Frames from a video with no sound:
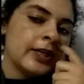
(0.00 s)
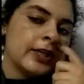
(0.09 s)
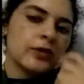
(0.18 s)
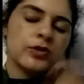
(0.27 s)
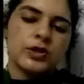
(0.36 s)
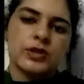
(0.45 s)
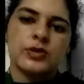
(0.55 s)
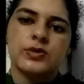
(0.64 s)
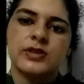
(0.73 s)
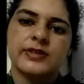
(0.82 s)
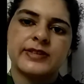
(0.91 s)
Go
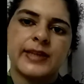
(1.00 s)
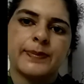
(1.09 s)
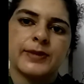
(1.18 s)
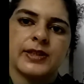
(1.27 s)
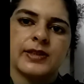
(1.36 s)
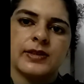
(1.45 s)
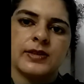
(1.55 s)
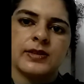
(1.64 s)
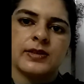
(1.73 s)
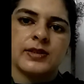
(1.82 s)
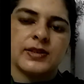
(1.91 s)
through this
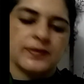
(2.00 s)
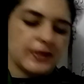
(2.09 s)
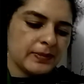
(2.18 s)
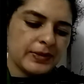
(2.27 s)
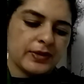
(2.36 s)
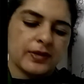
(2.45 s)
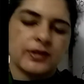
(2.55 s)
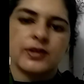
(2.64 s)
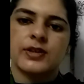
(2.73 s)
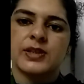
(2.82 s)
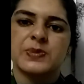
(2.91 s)
chapter, it will be on
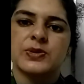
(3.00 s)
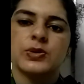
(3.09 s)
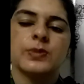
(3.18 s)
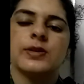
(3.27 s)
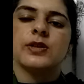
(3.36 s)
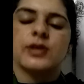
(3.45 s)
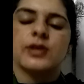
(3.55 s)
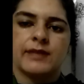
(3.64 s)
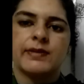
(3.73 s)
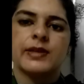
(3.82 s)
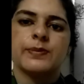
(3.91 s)
your tips. You will
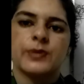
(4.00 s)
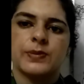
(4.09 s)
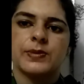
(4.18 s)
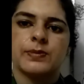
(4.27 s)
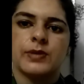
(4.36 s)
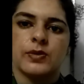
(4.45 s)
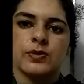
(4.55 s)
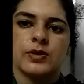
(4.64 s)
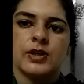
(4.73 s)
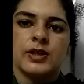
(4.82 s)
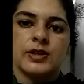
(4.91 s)
have any problem now
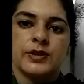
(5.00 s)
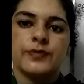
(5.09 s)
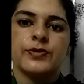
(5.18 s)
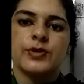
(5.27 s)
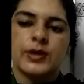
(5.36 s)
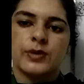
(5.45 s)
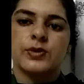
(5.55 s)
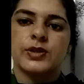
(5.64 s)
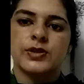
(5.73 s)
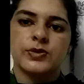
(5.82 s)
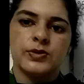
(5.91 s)
if you are
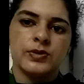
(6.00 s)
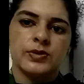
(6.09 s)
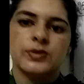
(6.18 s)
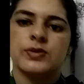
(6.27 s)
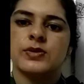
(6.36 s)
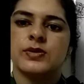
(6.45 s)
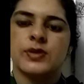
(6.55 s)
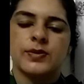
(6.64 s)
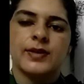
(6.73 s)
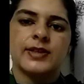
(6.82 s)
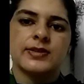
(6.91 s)
going to
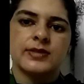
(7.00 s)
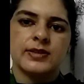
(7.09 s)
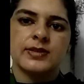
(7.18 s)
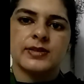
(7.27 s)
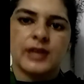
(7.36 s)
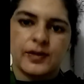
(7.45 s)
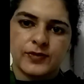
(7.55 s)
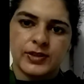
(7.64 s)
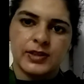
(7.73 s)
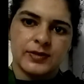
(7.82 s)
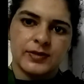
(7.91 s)
revise this
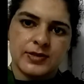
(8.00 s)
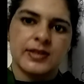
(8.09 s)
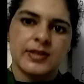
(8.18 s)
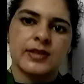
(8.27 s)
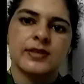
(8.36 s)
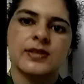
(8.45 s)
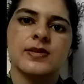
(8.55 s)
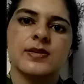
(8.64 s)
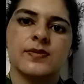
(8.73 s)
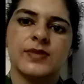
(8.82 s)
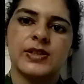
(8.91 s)
after seeing
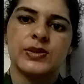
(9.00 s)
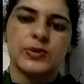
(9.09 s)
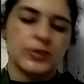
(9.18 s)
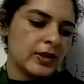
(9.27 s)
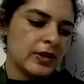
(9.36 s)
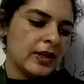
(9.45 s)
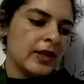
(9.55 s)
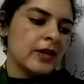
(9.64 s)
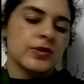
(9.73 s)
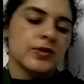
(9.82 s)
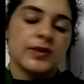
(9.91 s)
this video.
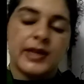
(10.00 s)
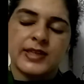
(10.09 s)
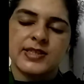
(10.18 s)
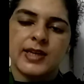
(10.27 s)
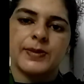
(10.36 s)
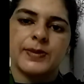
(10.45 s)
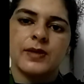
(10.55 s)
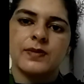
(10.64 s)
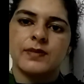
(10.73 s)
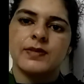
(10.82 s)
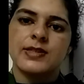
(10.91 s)
So next chapter
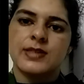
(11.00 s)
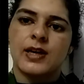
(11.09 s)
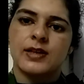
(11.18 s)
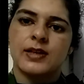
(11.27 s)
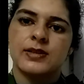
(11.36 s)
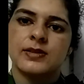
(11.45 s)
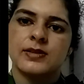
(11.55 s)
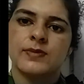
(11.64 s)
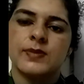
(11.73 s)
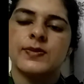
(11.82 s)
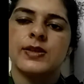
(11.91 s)
we
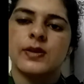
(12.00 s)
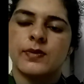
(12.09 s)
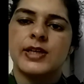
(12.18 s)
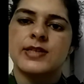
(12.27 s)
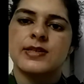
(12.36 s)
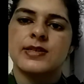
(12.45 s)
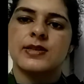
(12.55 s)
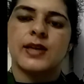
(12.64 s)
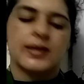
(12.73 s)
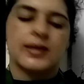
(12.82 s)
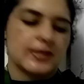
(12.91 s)
will revise in the
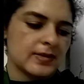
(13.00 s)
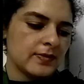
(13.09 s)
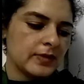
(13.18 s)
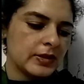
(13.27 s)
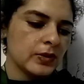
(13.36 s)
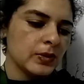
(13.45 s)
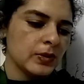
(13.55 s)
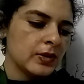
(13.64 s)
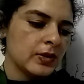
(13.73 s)
next video.